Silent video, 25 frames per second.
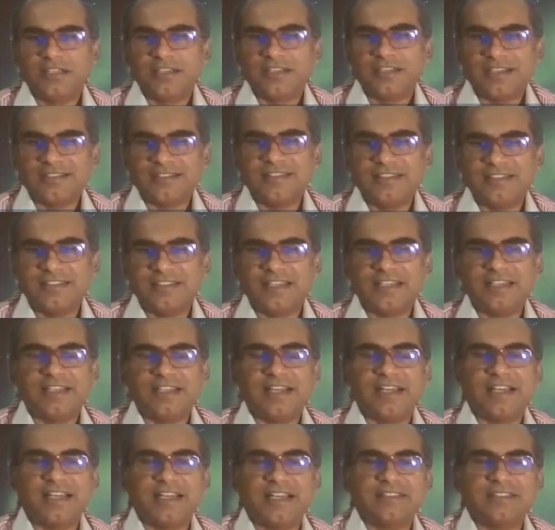considered
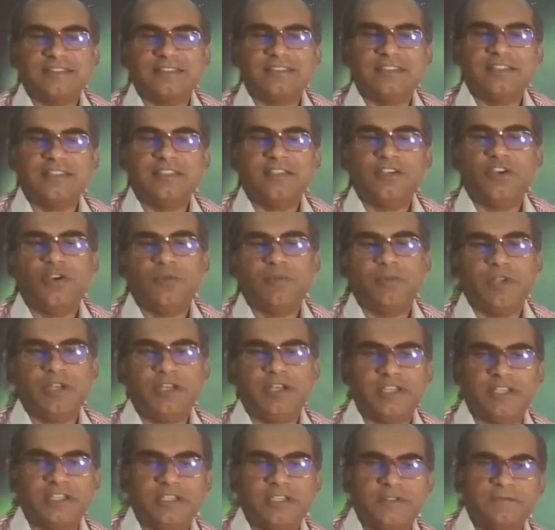against the
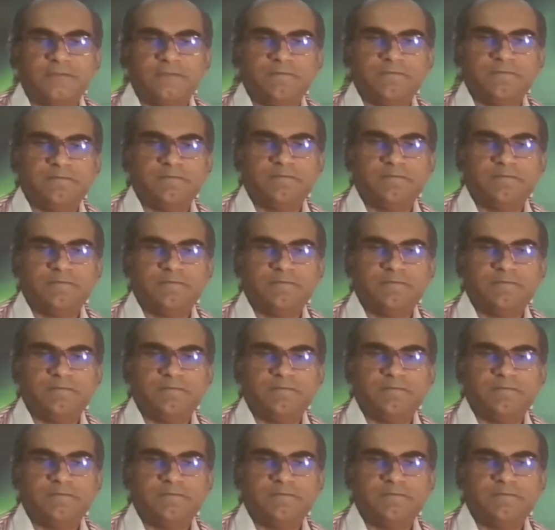humanity.